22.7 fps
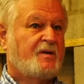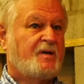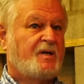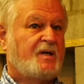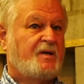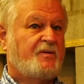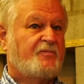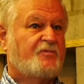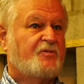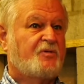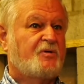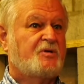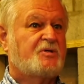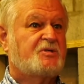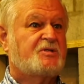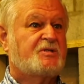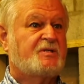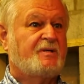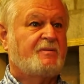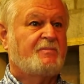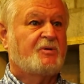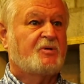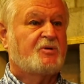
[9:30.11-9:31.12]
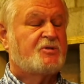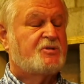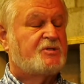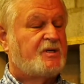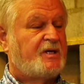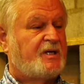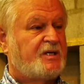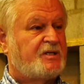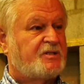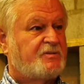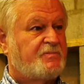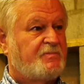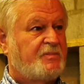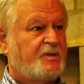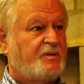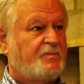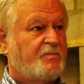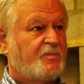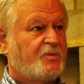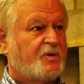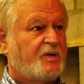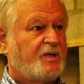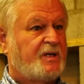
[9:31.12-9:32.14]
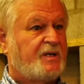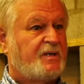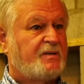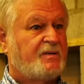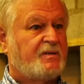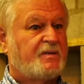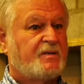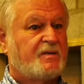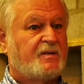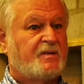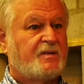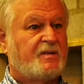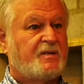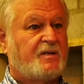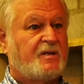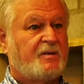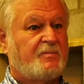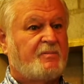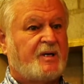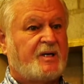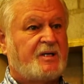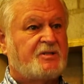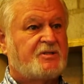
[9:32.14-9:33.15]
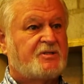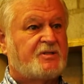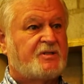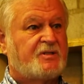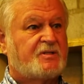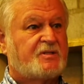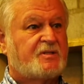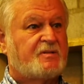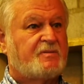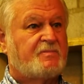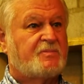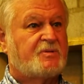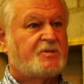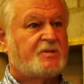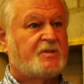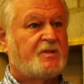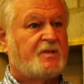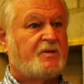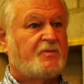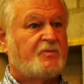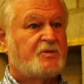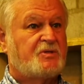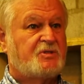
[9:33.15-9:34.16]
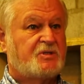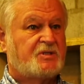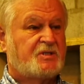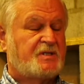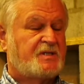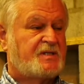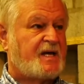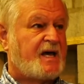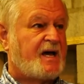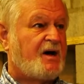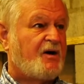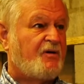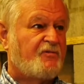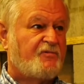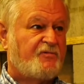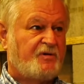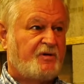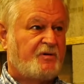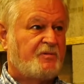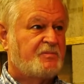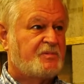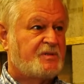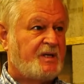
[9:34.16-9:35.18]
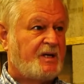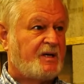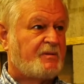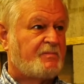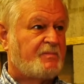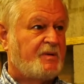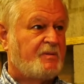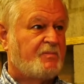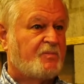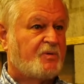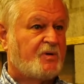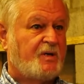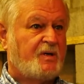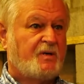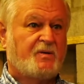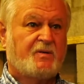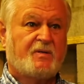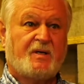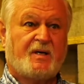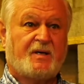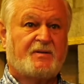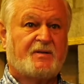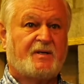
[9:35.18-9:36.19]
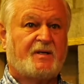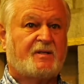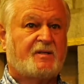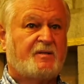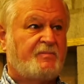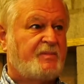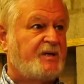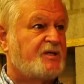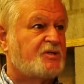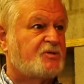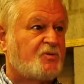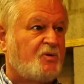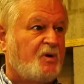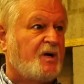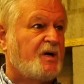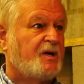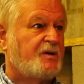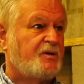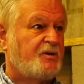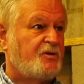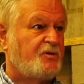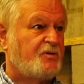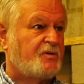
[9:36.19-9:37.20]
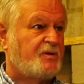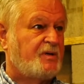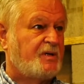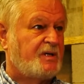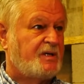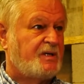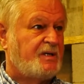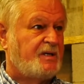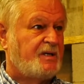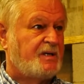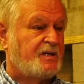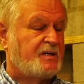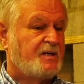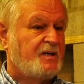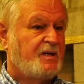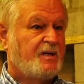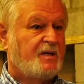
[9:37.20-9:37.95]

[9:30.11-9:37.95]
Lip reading: And for a similar sized membrane on my systems, which is a Dow Film Tech membrane, I think the best quality you can get,